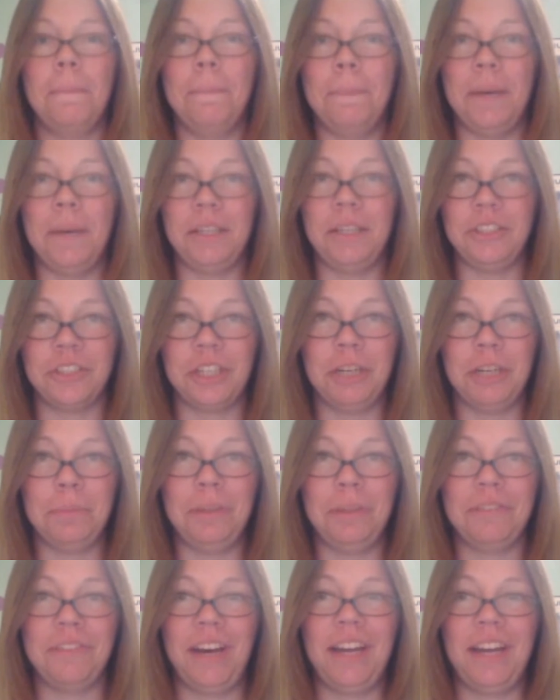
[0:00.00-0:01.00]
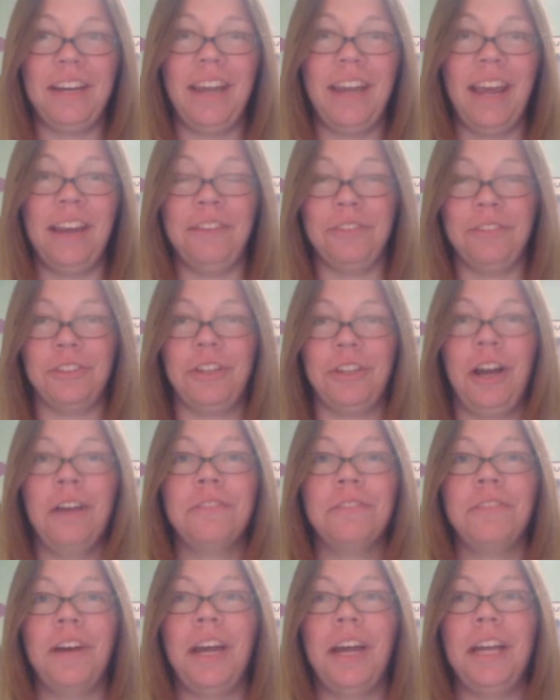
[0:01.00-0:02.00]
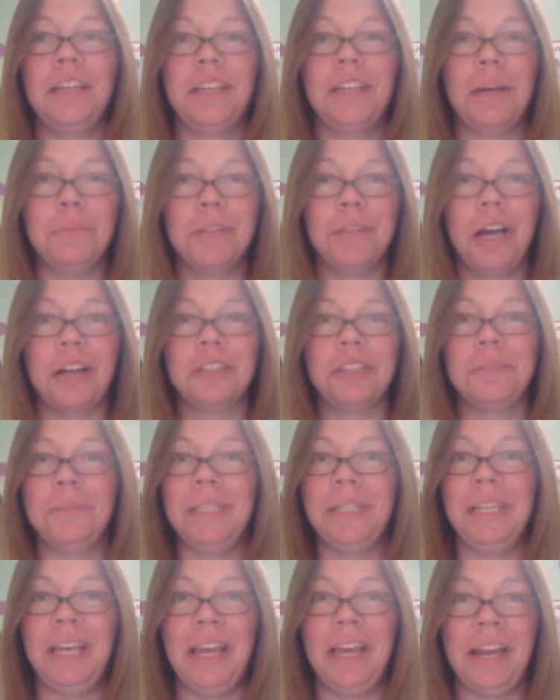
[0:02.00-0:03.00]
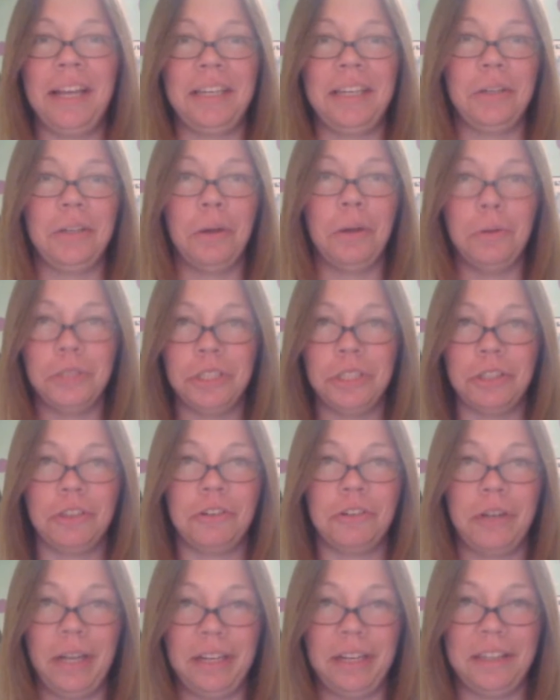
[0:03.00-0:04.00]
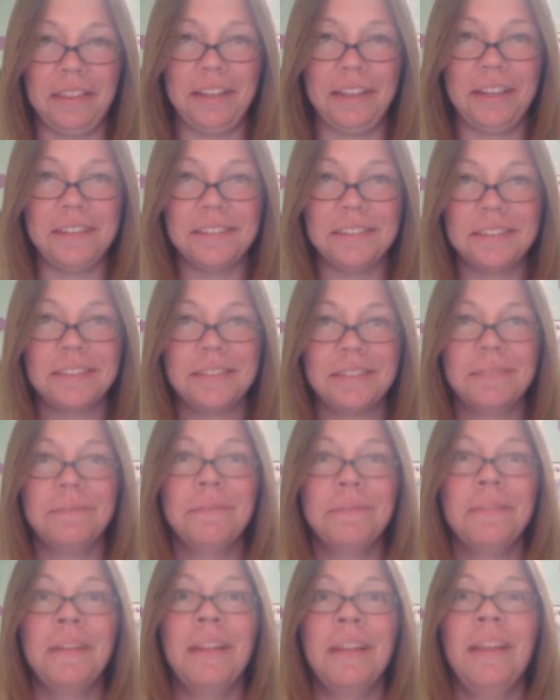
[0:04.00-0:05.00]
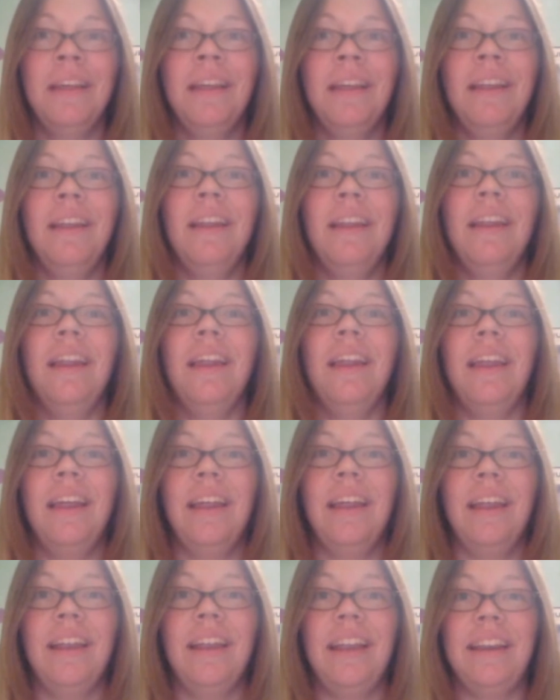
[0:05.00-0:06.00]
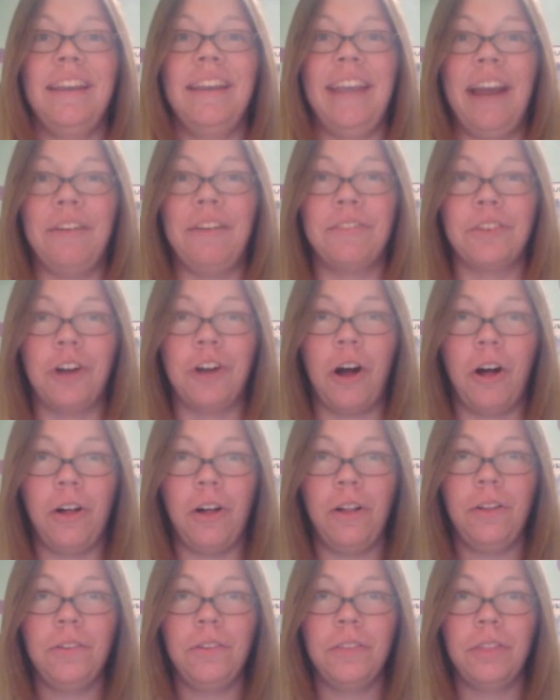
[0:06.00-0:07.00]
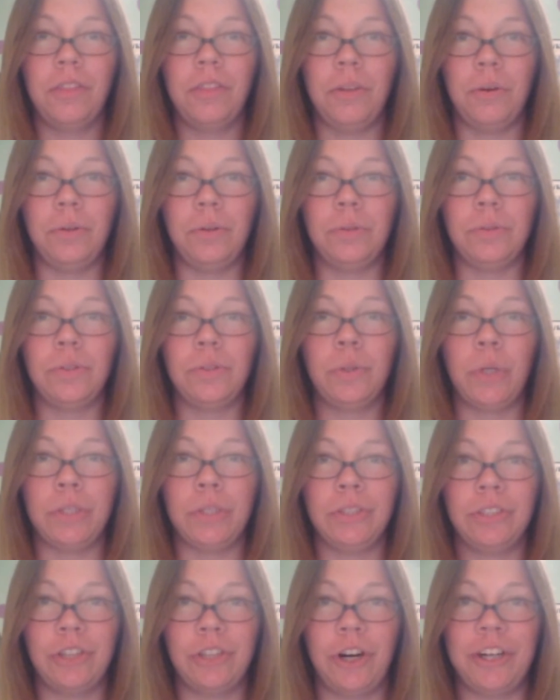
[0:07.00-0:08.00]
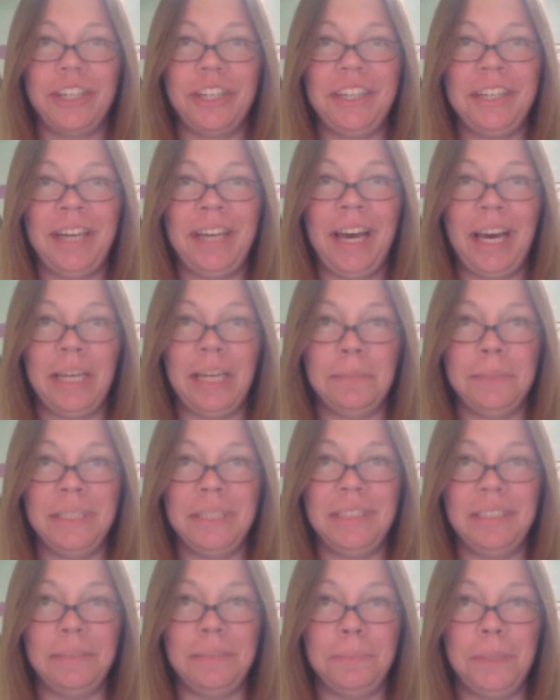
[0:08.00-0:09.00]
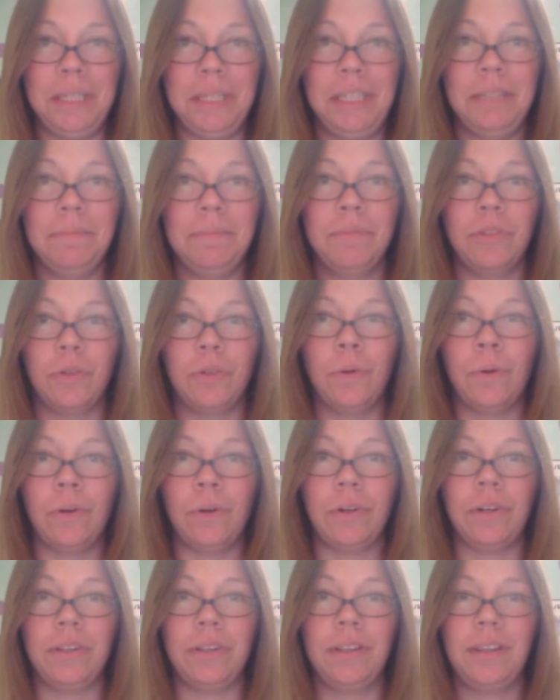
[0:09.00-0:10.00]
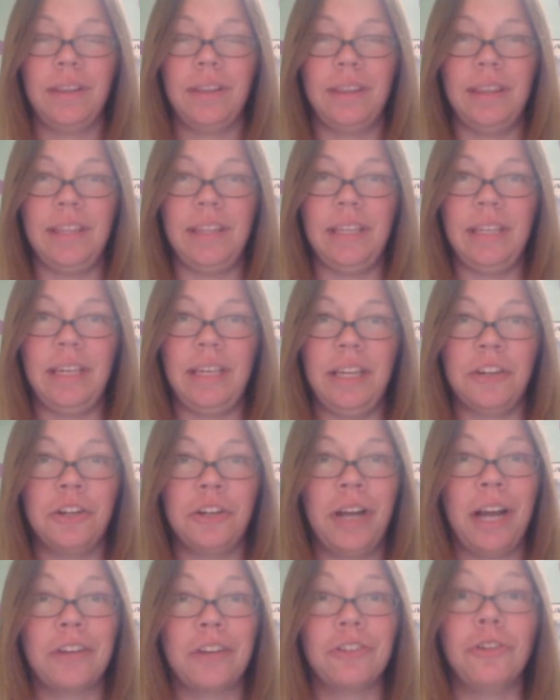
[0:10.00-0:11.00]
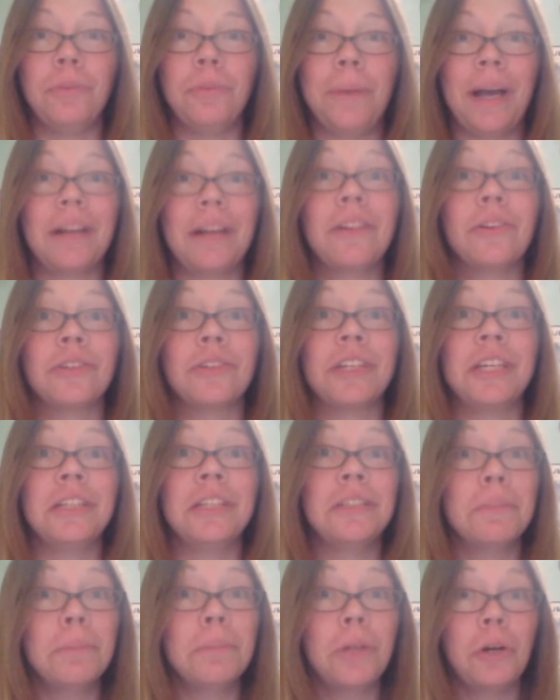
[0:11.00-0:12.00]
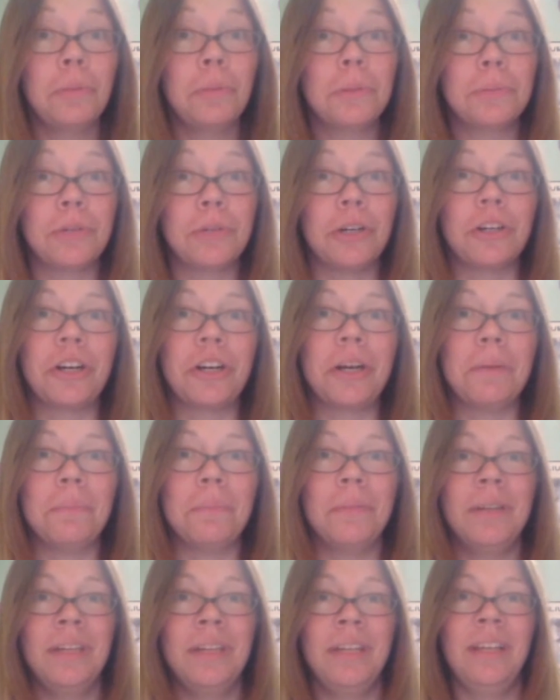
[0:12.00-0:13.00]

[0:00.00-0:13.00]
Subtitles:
but you're going to be fine. And if you're not fine, come talk to me, and I can coach you through anything else. Now, for all those who are starting IBDP, or the International Baccalaureate Diploma Program,